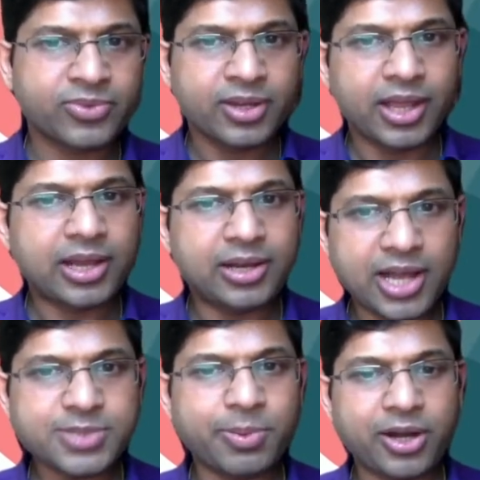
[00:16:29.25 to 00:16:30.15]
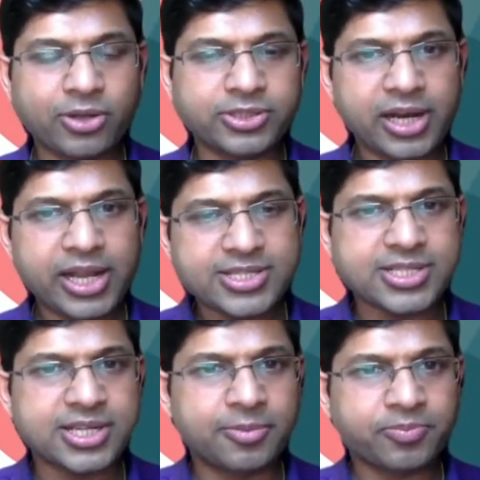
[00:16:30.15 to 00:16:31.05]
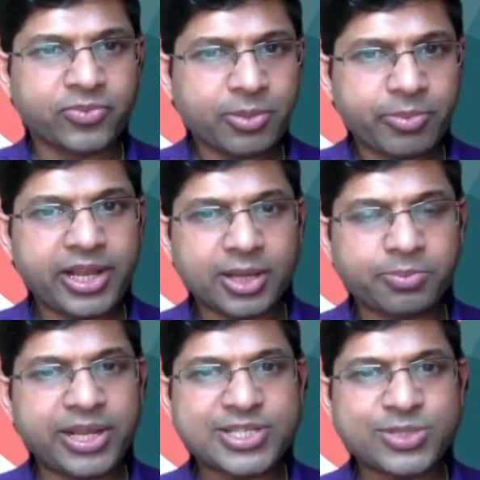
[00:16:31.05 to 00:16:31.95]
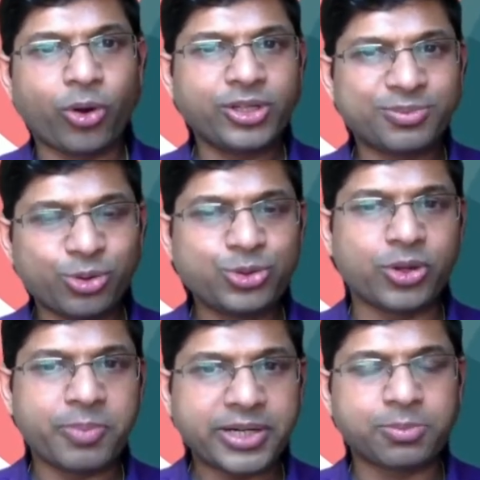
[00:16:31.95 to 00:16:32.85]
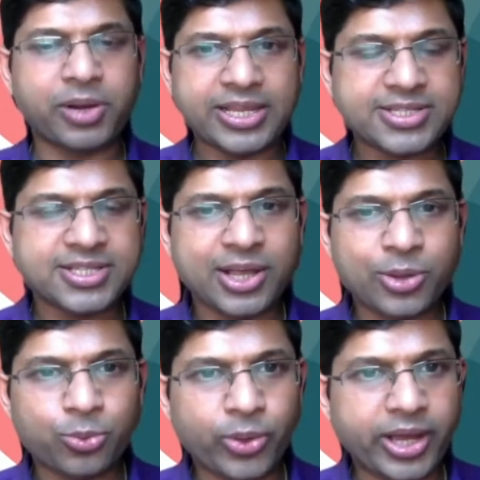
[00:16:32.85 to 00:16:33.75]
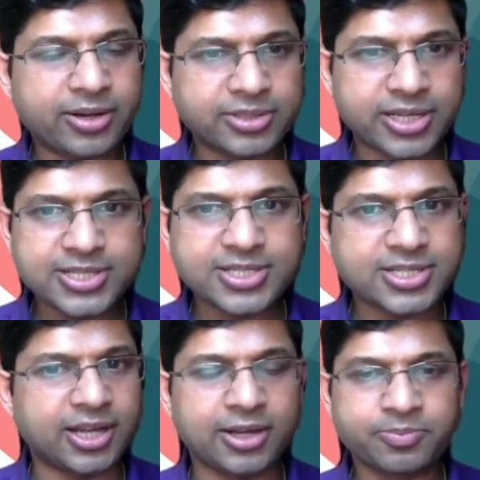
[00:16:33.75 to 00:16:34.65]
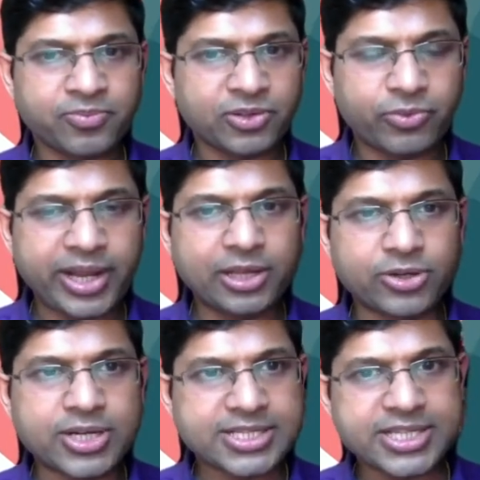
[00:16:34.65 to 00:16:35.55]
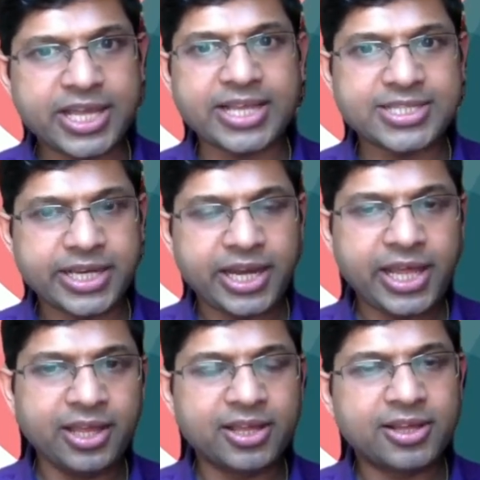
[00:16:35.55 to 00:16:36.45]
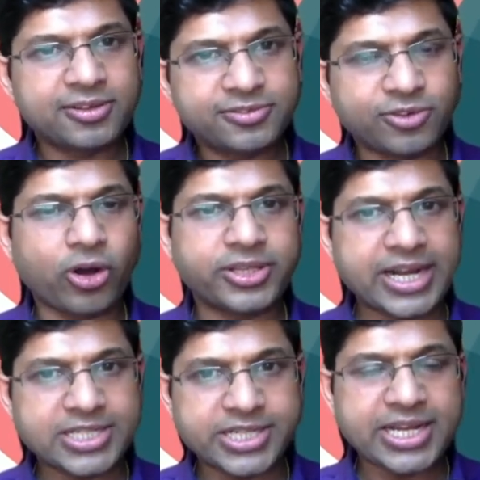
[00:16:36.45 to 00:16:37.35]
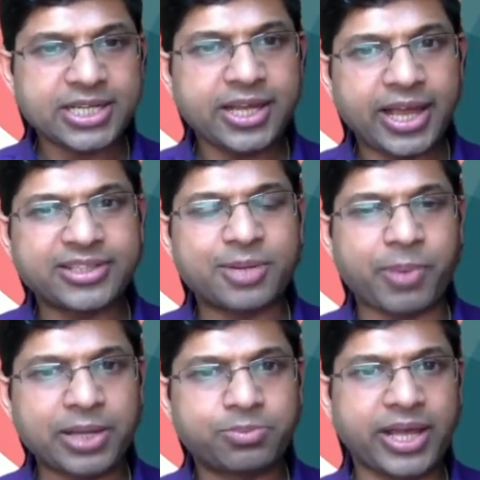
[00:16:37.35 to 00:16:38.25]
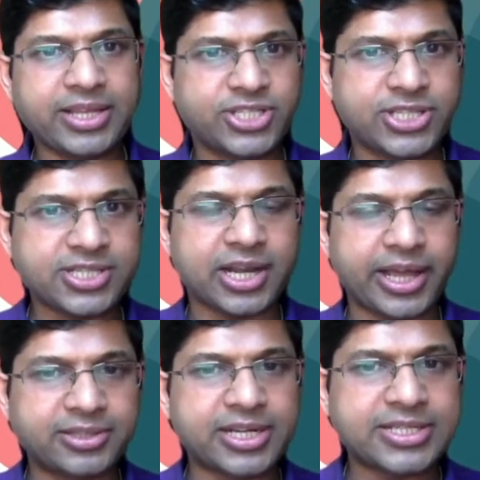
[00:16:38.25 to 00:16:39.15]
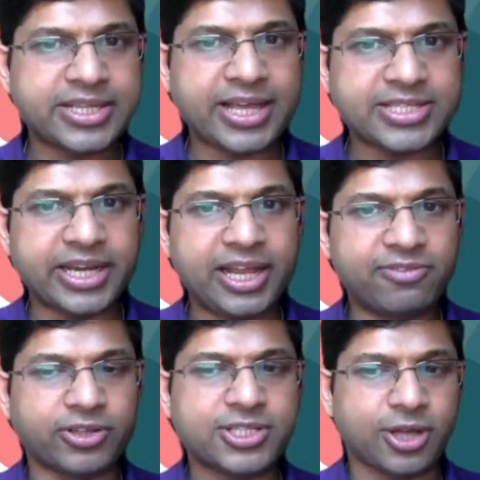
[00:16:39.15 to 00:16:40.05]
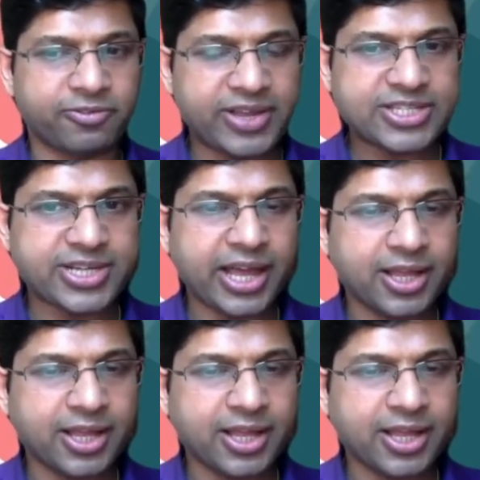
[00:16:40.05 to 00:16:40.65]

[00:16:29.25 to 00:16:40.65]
And last but not the least, many companies want to move to a better place where there is very good CI/CD for their data and their pipelines, just like there is CI/CD for the software stack.